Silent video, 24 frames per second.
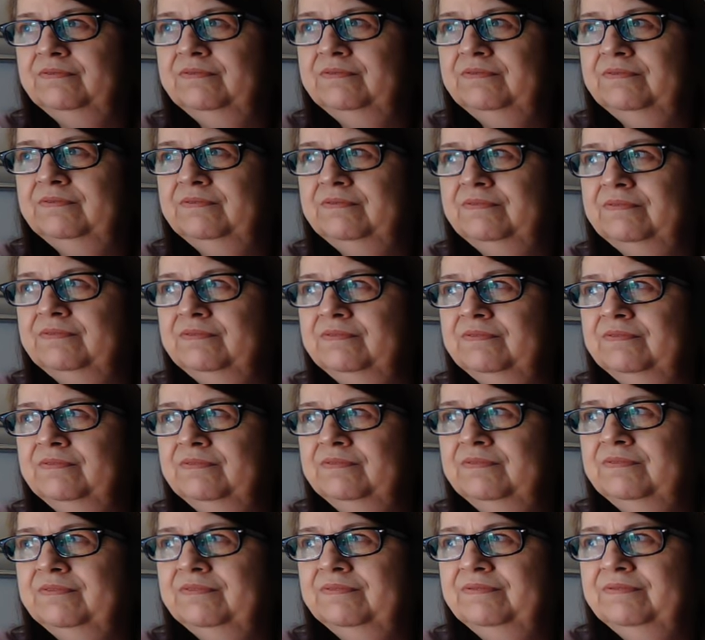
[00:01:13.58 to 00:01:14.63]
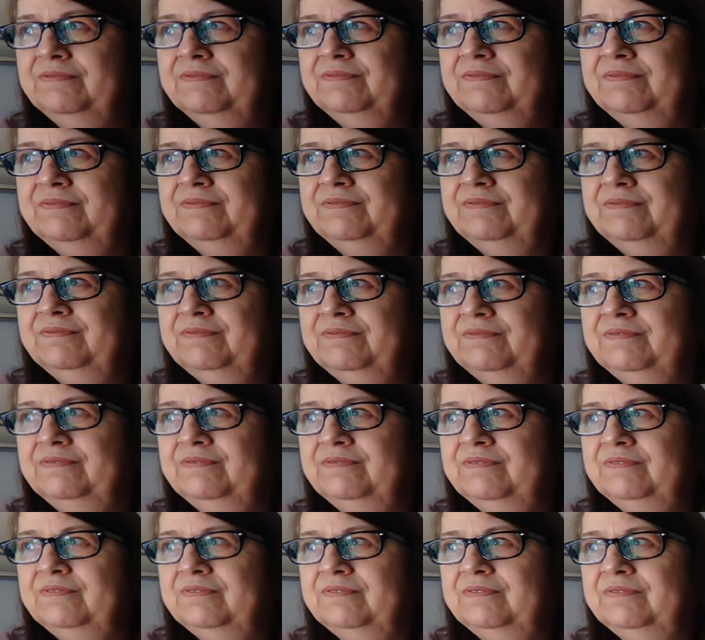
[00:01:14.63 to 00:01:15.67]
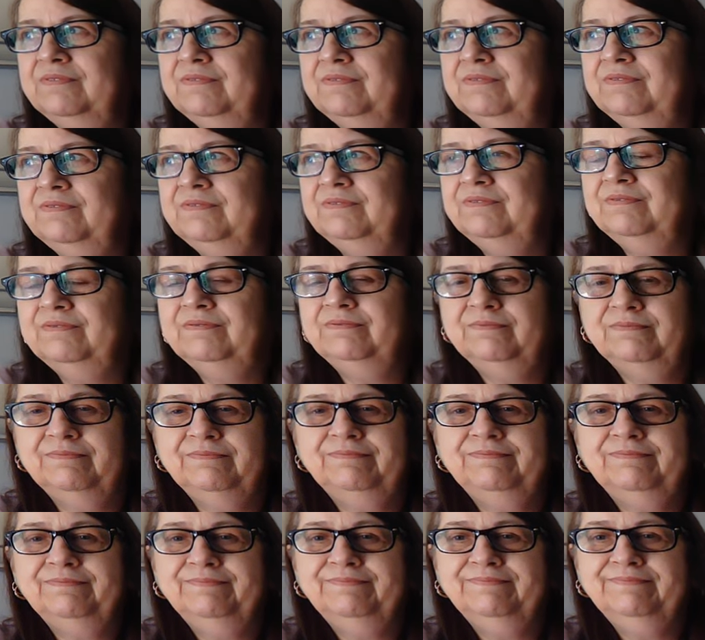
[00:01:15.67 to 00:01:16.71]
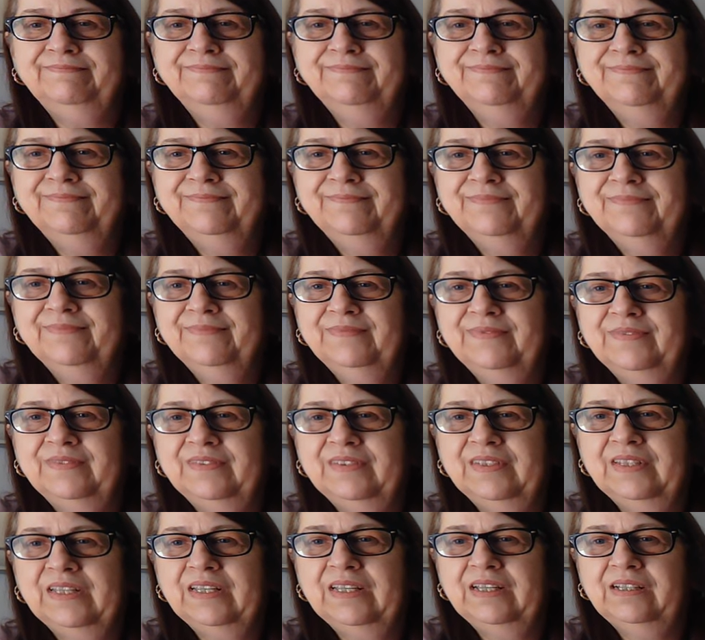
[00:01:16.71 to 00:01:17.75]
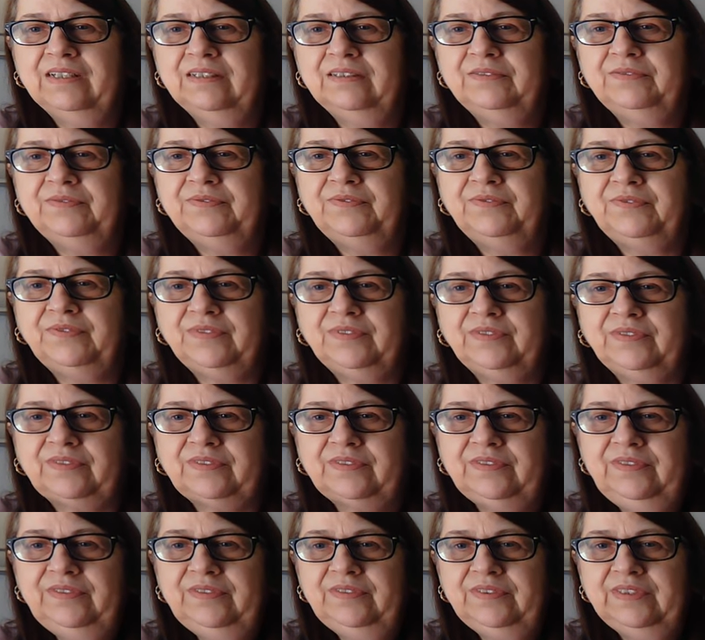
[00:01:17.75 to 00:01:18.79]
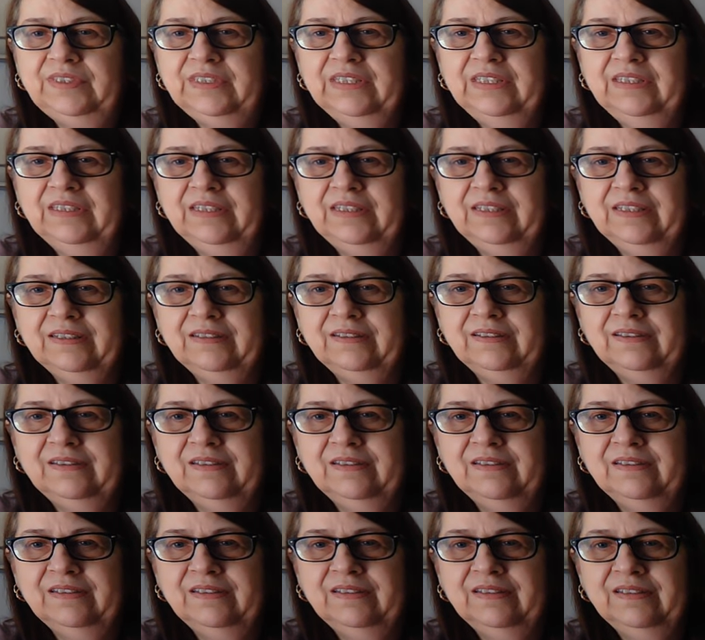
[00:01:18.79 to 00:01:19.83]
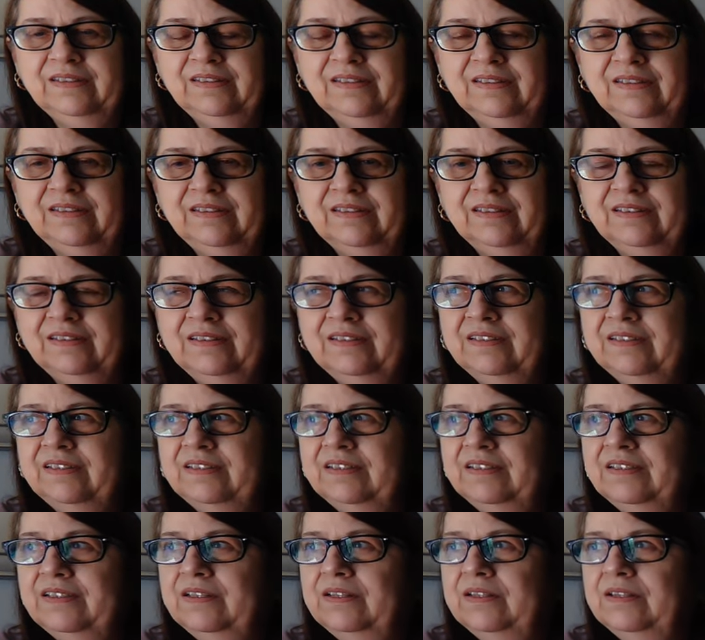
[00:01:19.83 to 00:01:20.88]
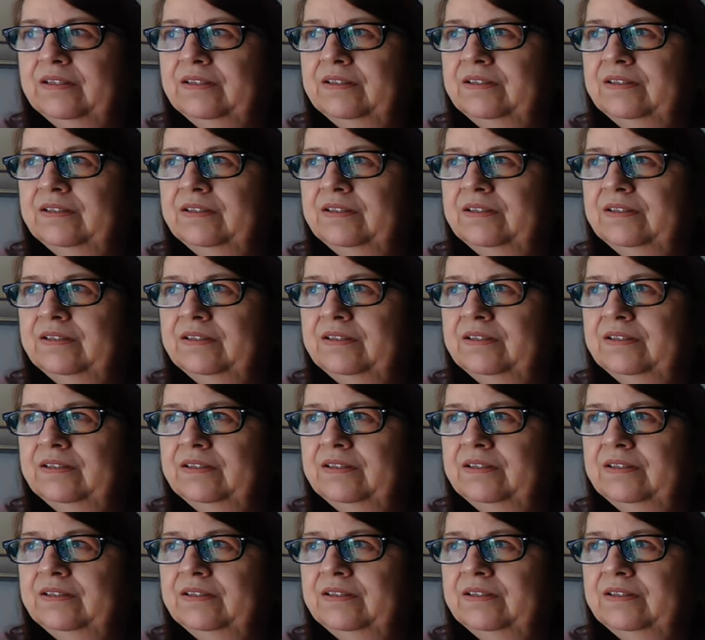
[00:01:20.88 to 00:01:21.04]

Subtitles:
This person isn't speaking.